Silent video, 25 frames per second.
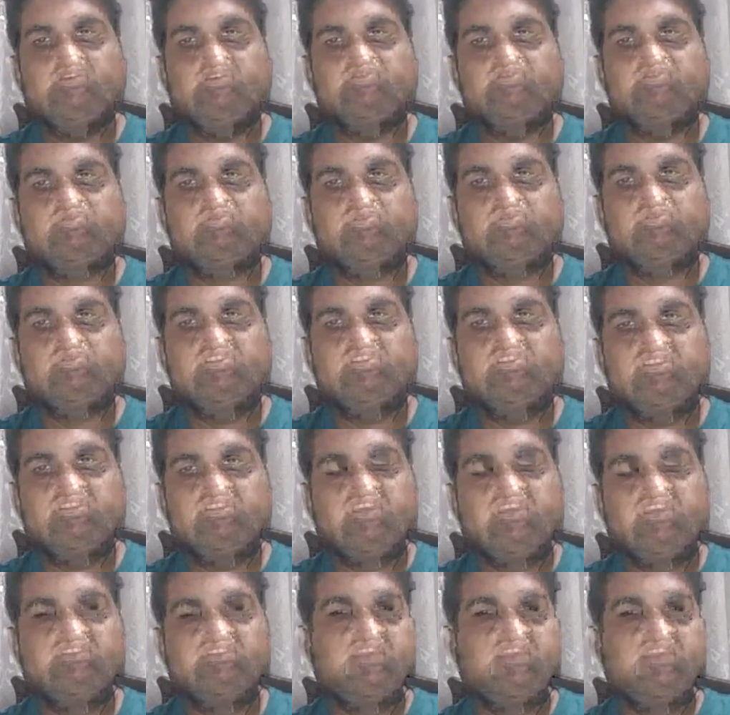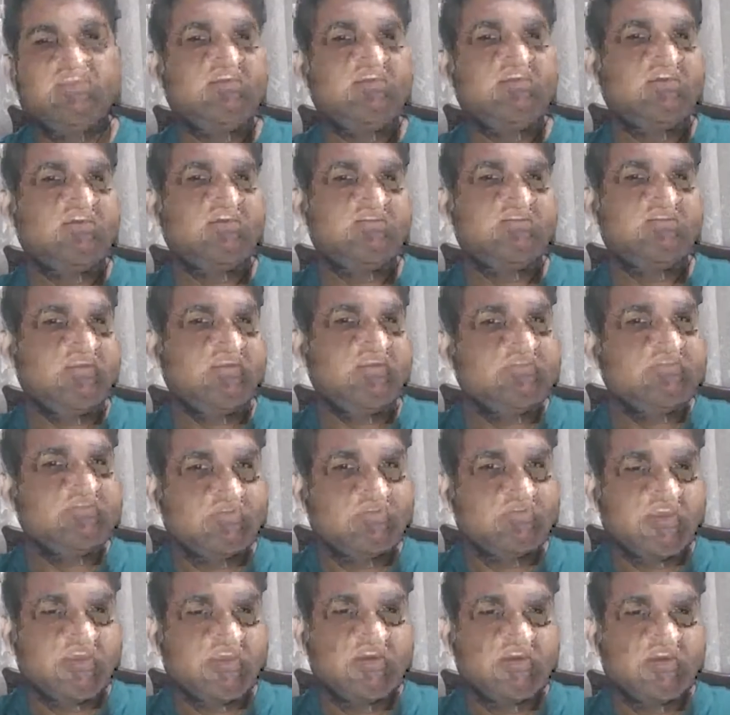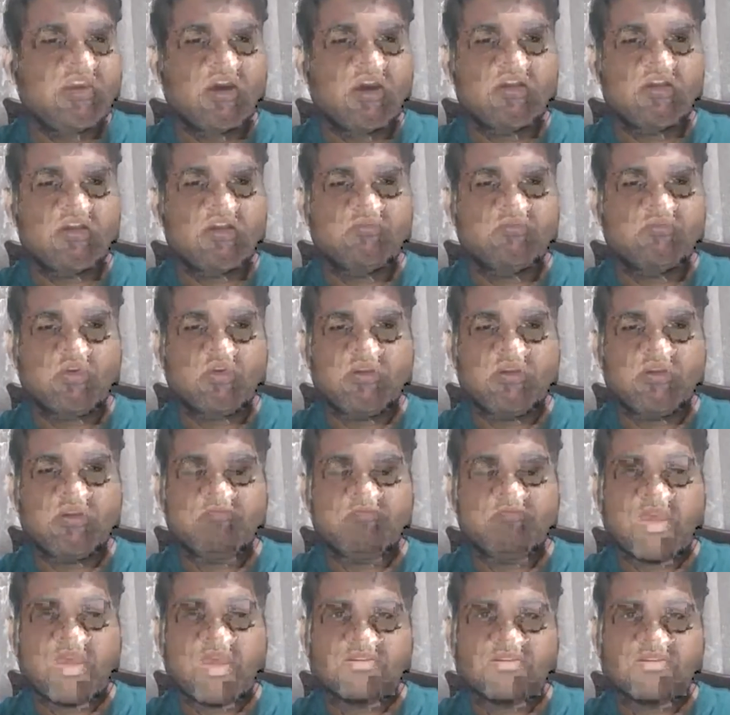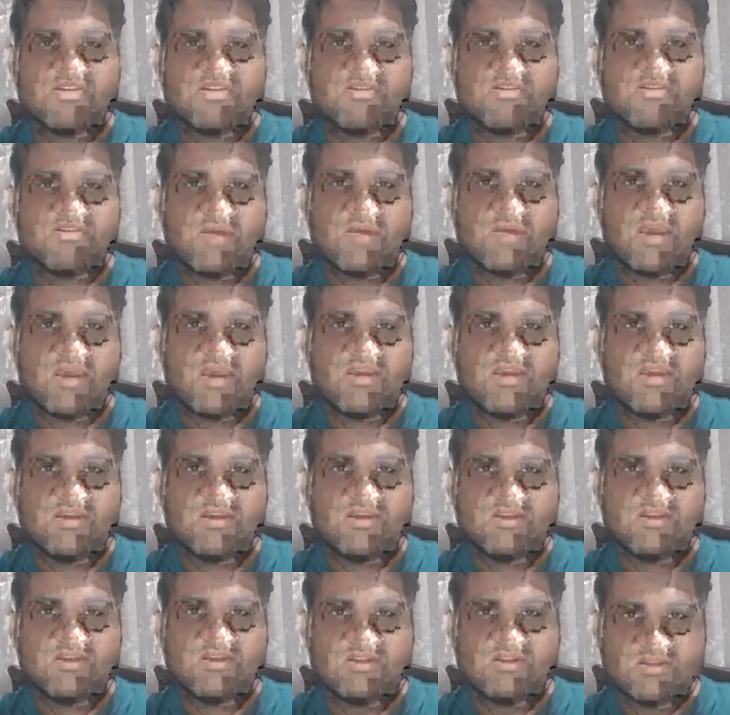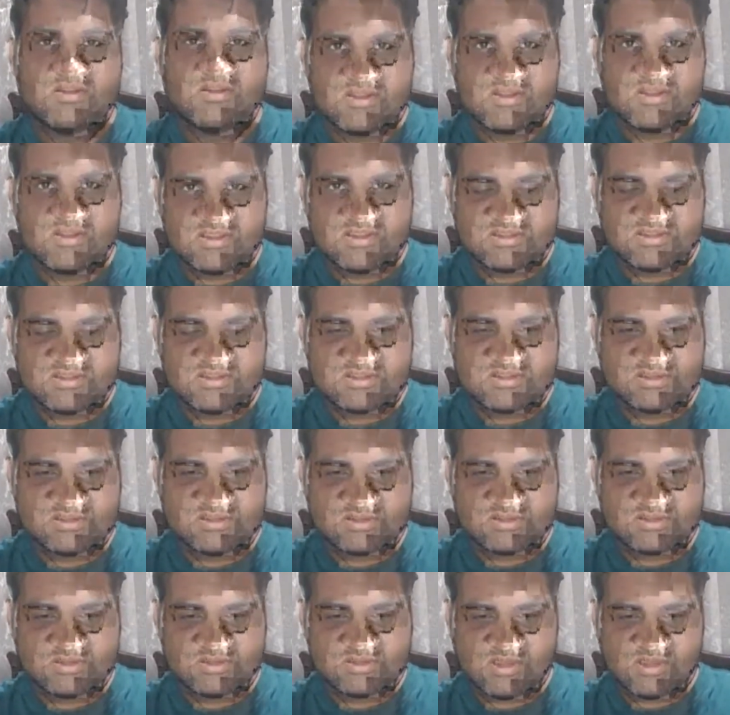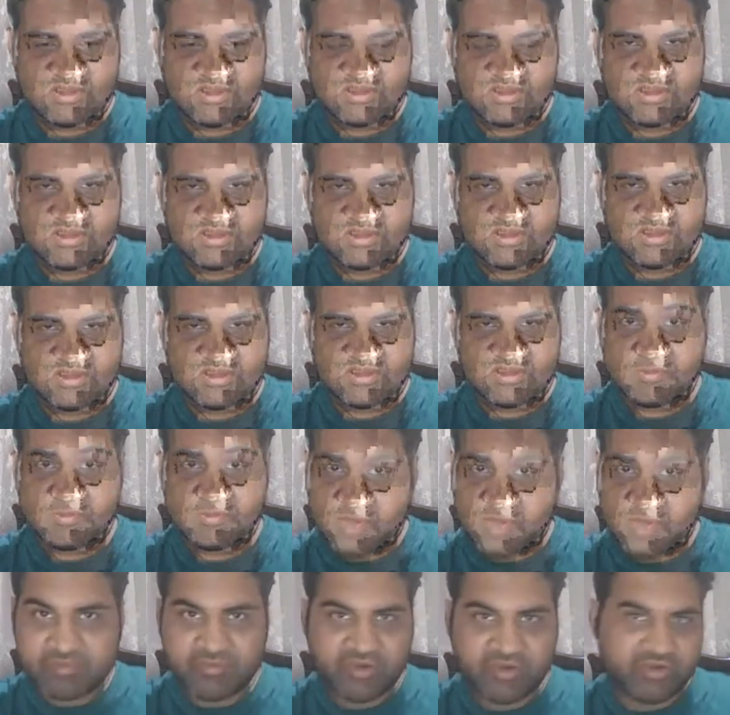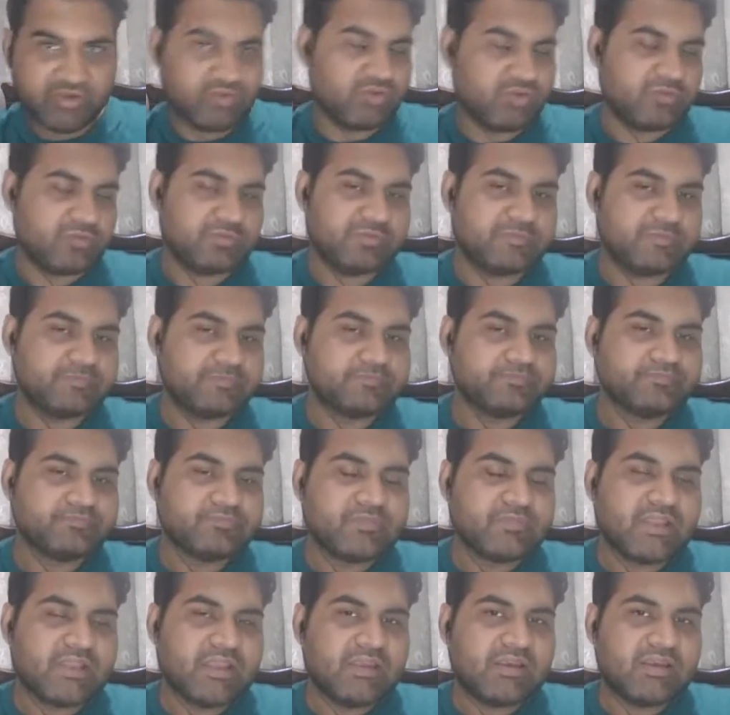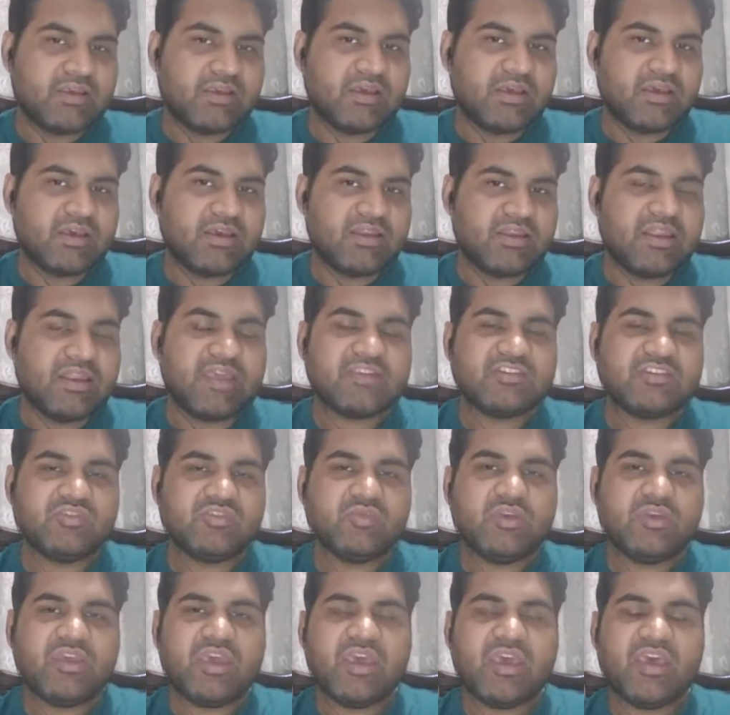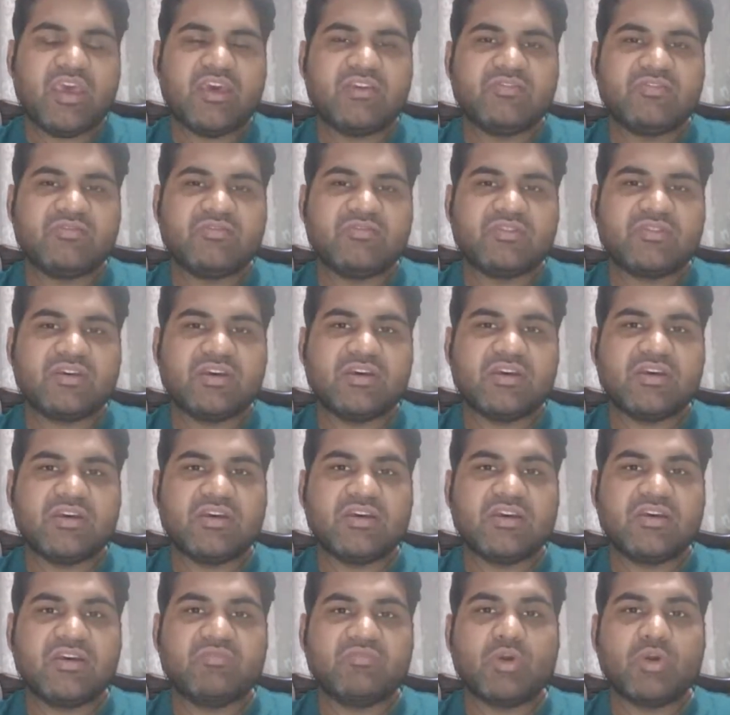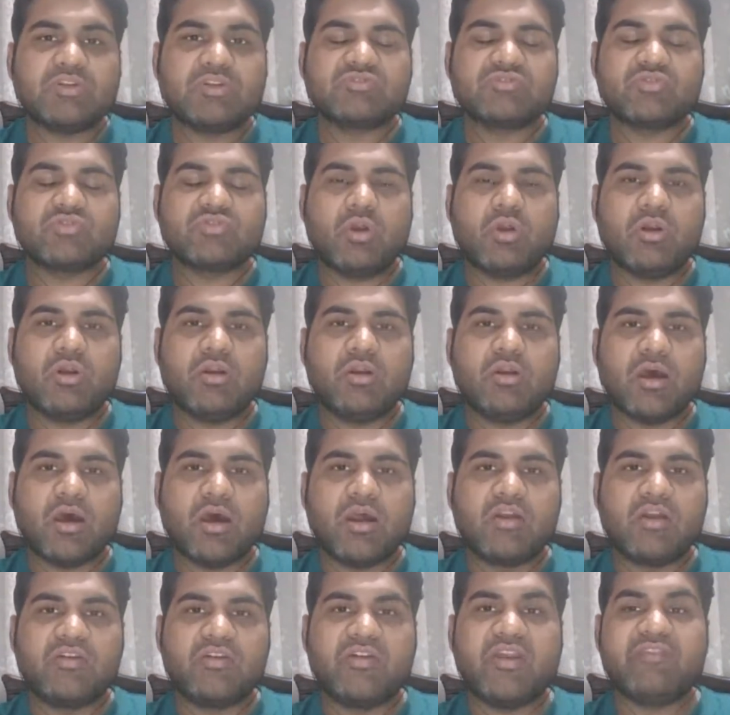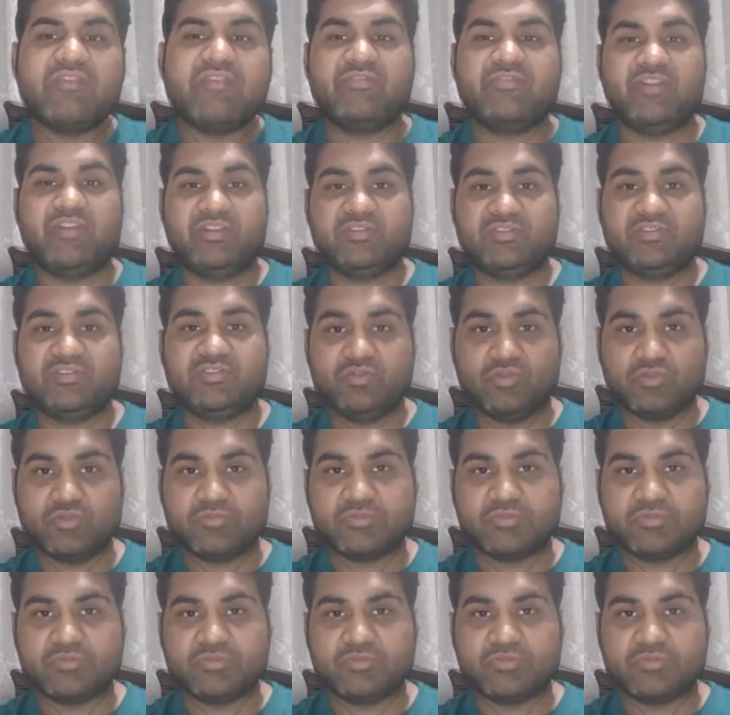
So the things that are day to day are more impacted by the primary group. Next, we have what is called our reference group.